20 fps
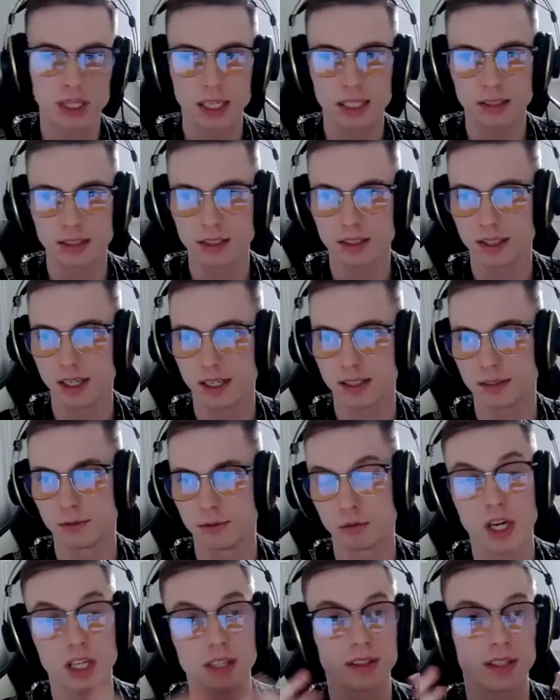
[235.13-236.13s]
like this, that
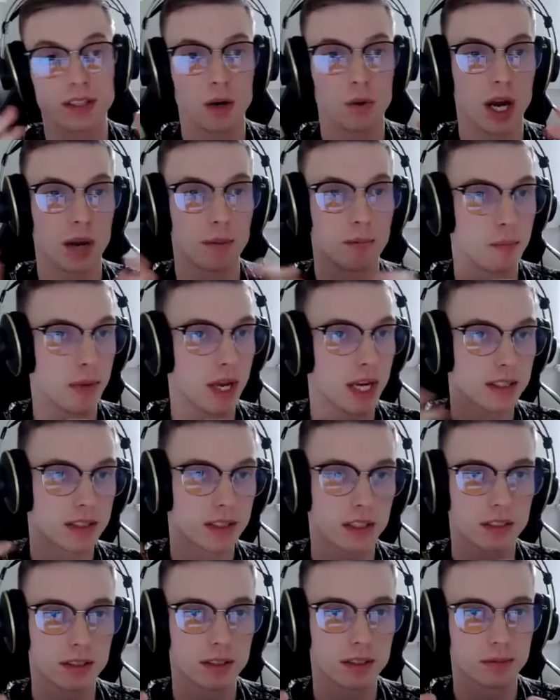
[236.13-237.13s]
right now I mix
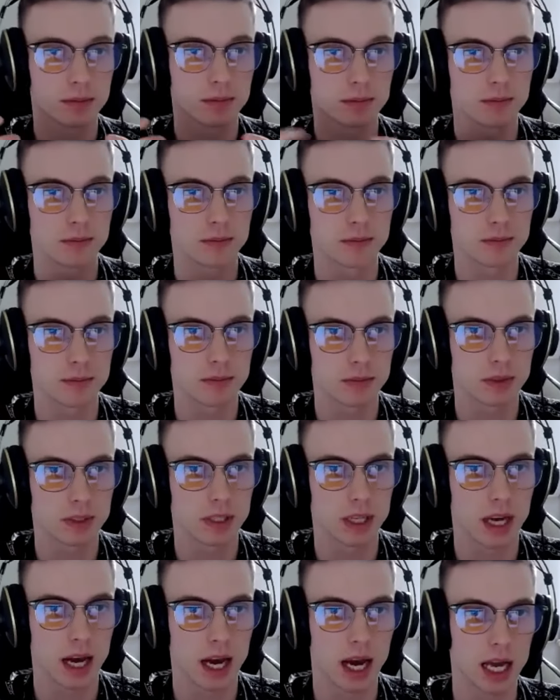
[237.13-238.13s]
it.
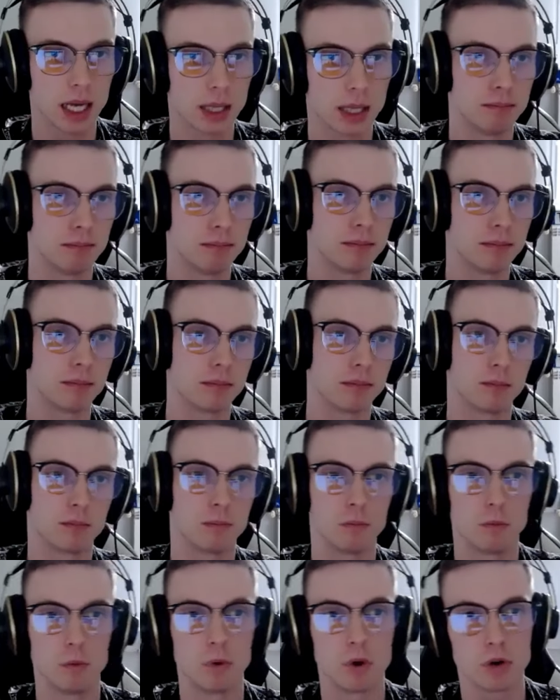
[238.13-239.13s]
I'm
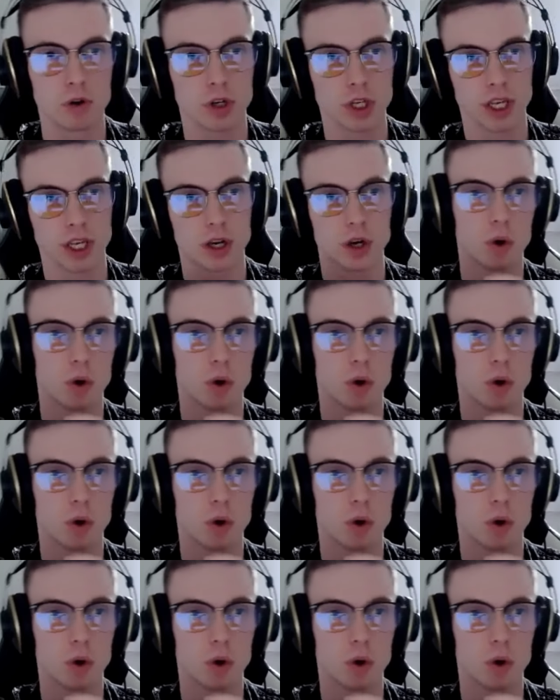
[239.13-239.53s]
working